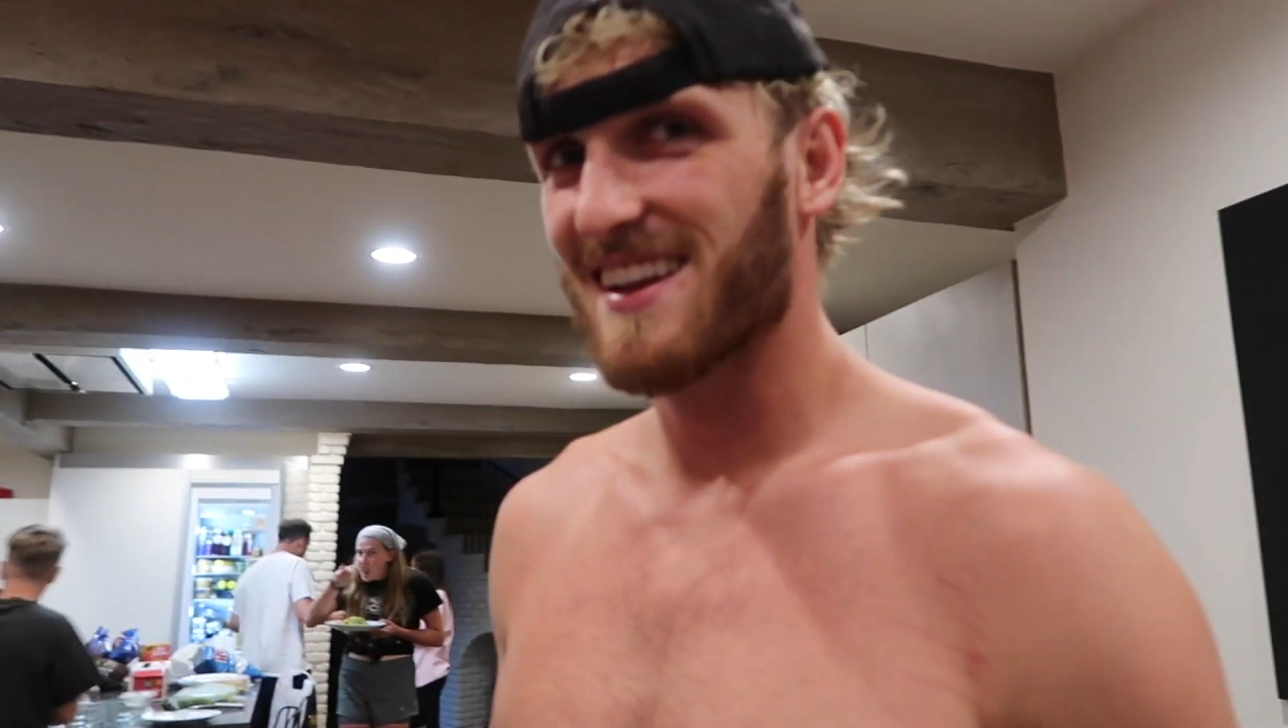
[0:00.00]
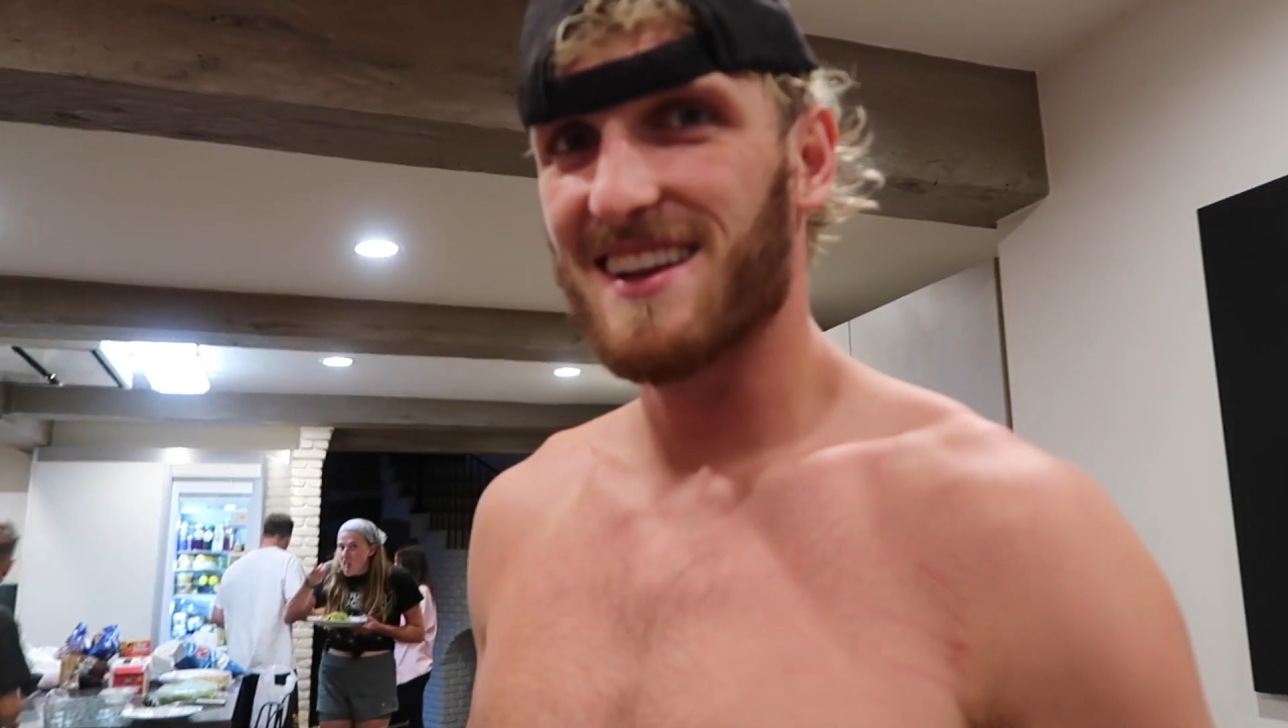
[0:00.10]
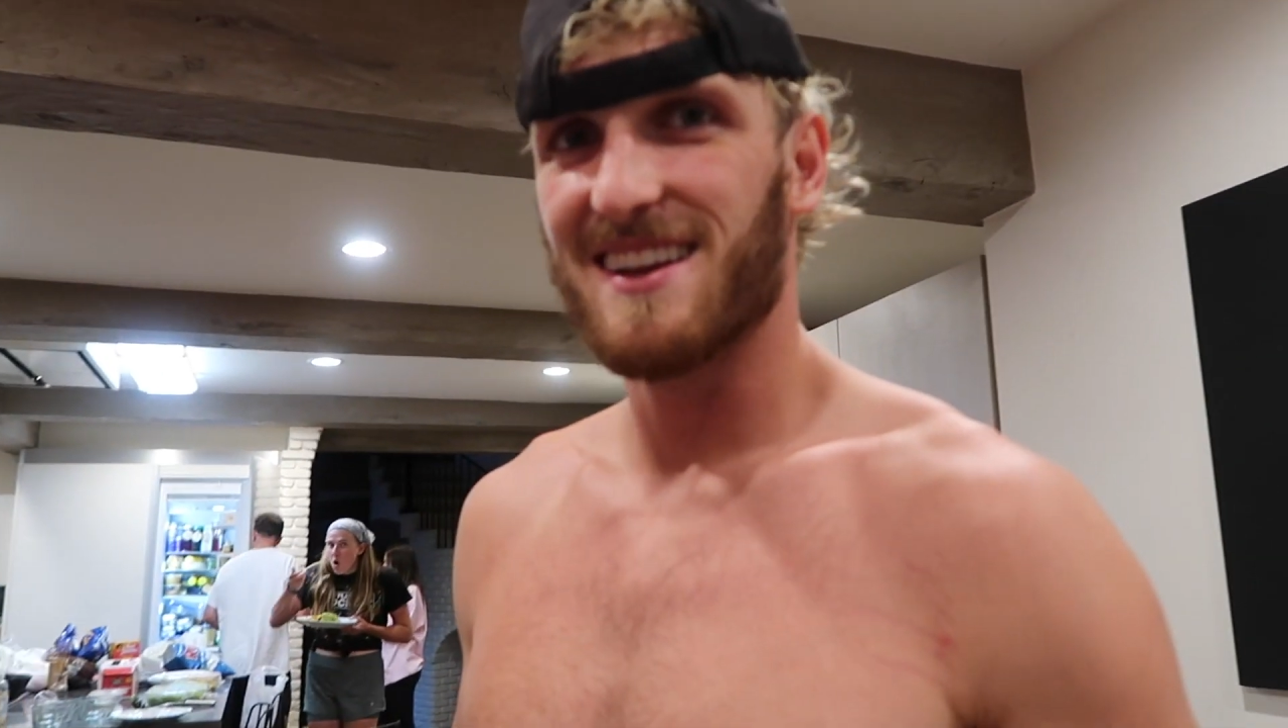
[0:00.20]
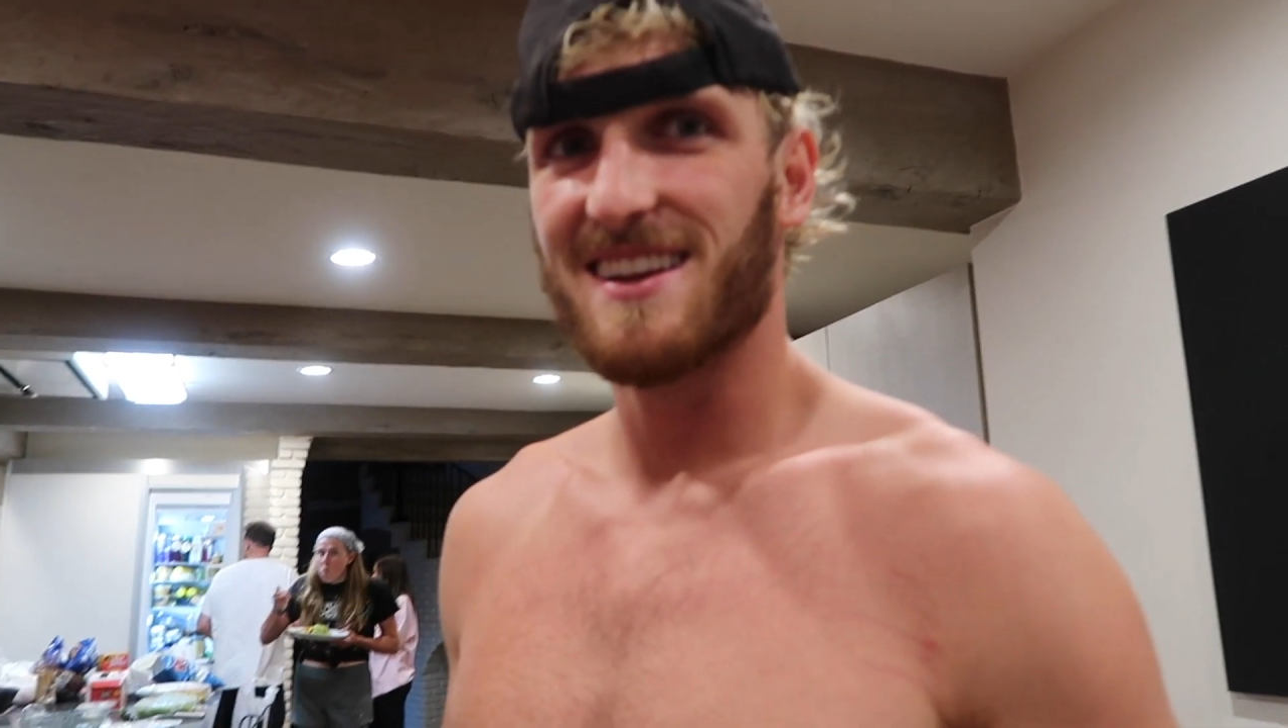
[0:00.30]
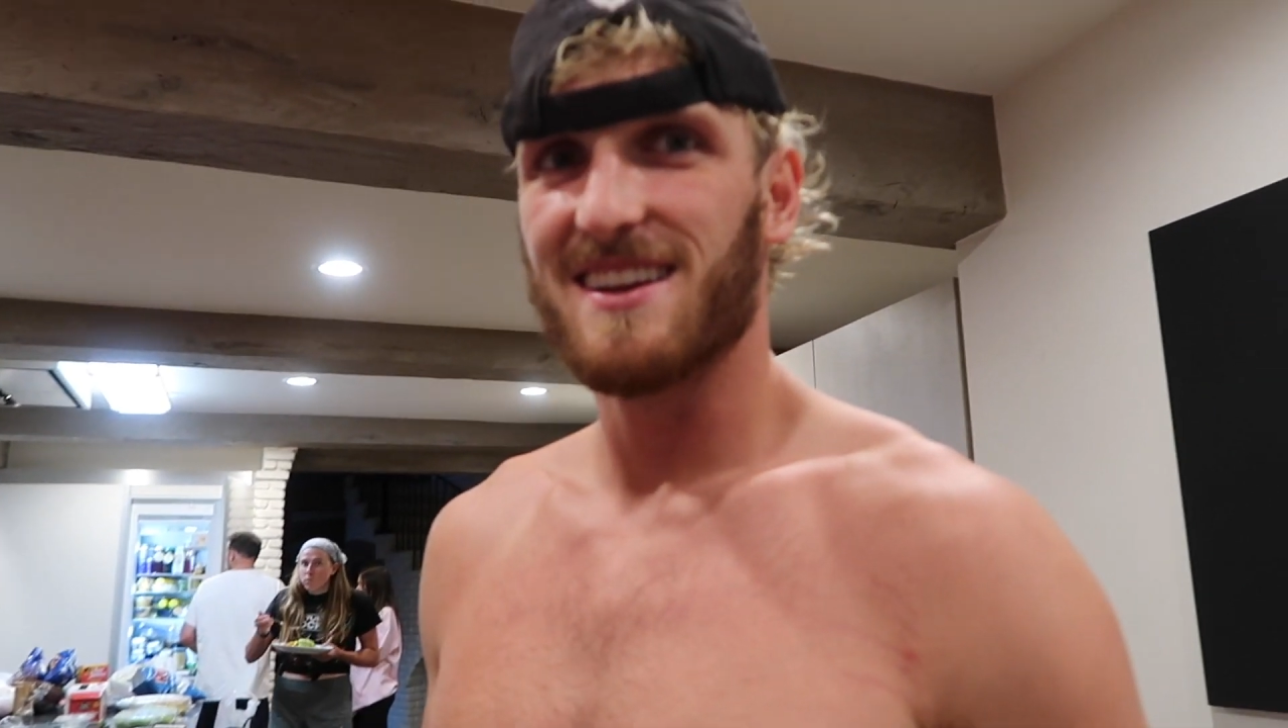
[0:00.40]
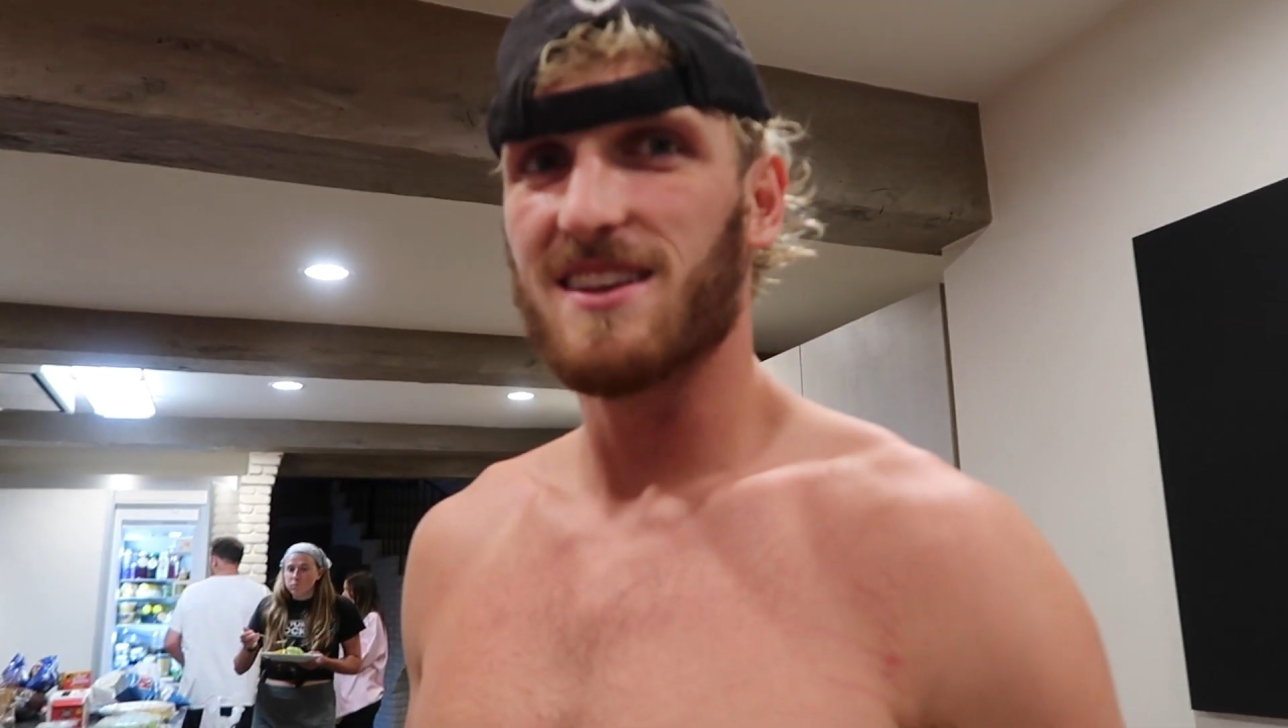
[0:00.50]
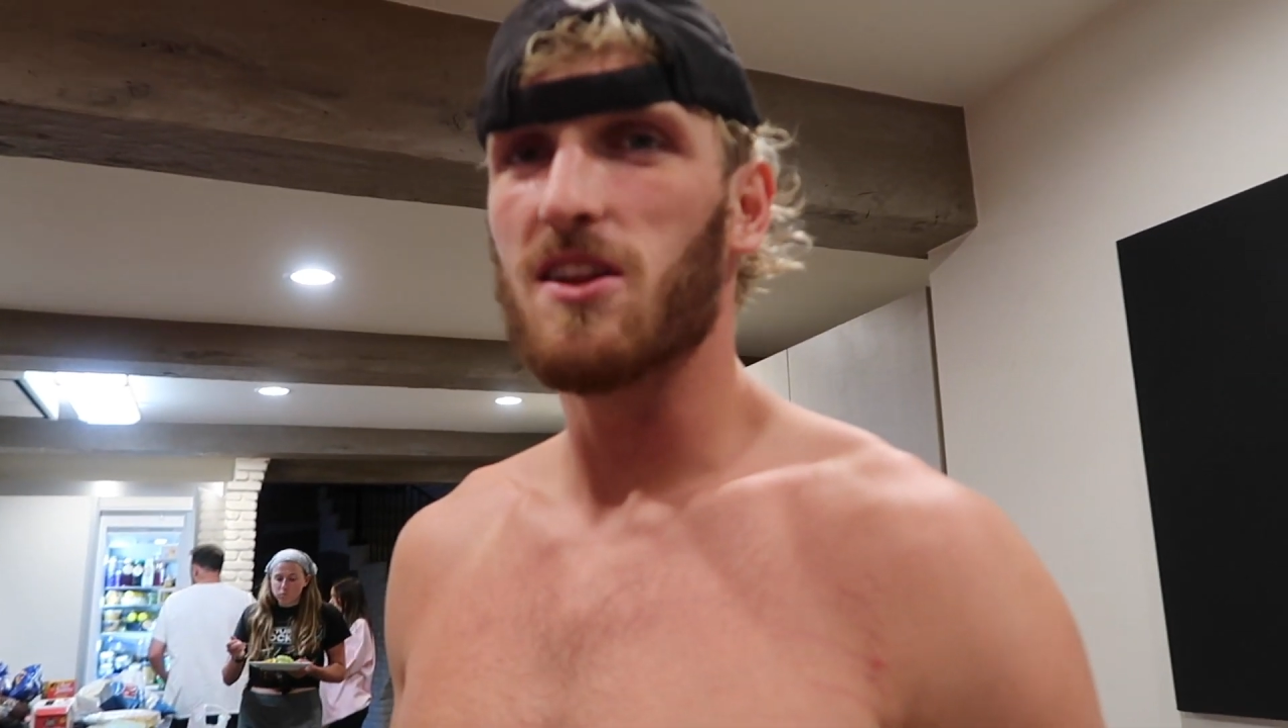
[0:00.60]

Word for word: Say Never?